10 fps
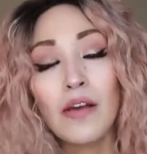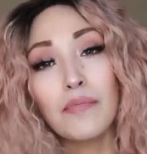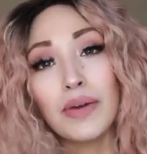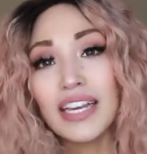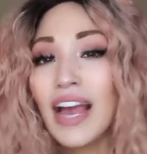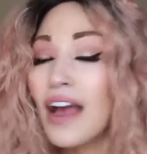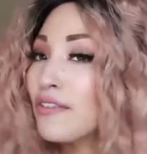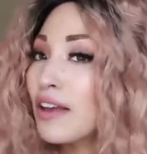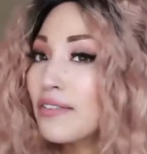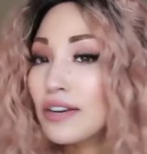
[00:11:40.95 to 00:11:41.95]
But yeah, if
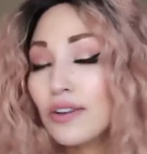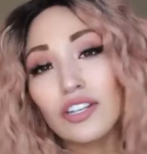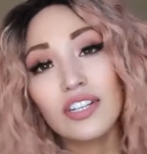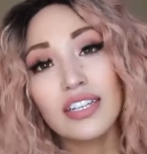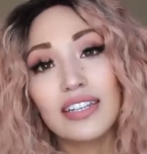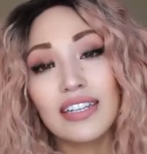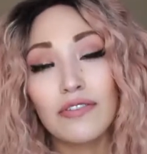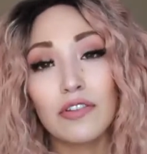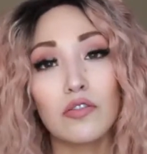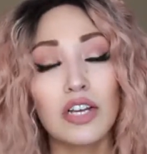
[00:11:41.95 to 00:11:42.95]
you have any questions, just
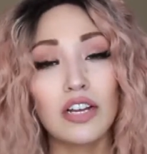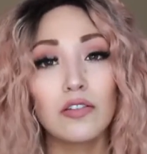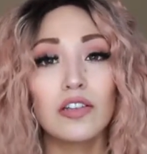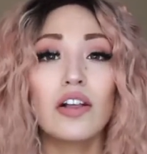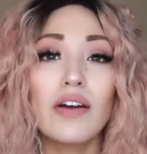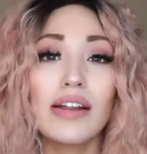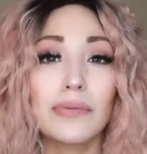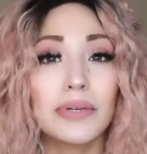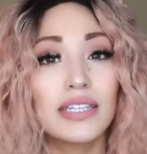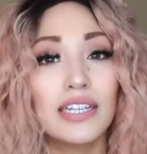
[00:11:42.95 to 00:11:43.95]
leave them down below and I
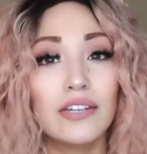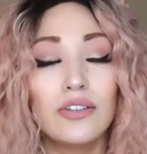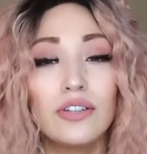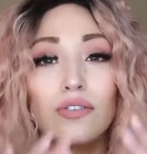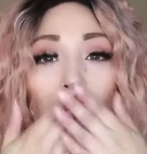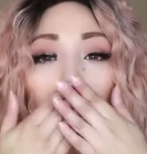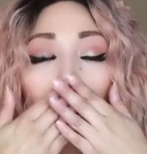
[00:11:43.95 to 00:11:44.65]
will see you soon.